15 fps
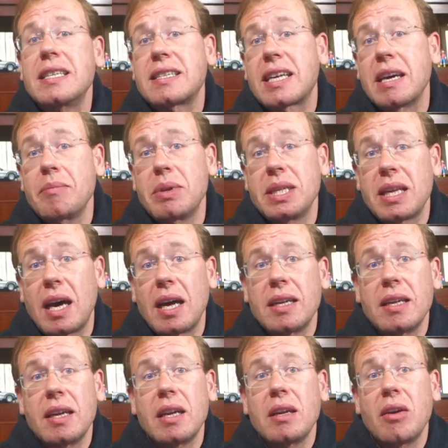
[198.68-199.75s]
This can be
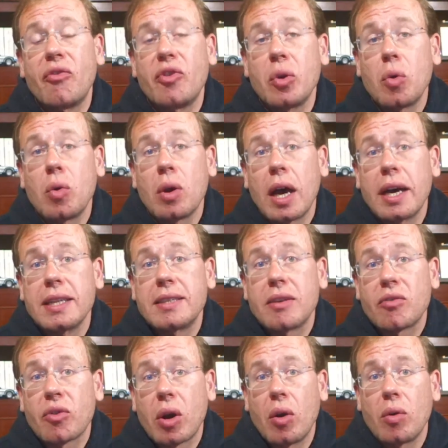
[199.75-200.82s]
done in a few lines
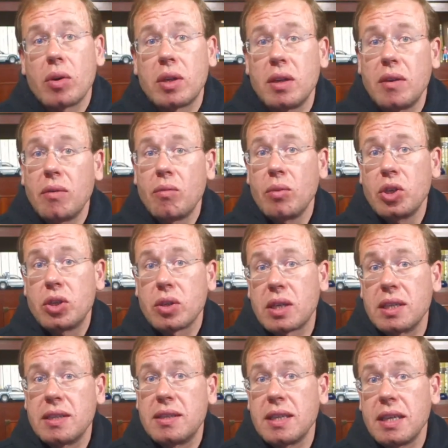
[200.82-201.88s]
of code, which you
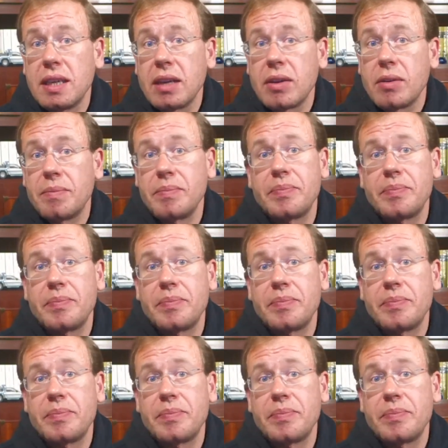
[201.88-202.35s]
can see here.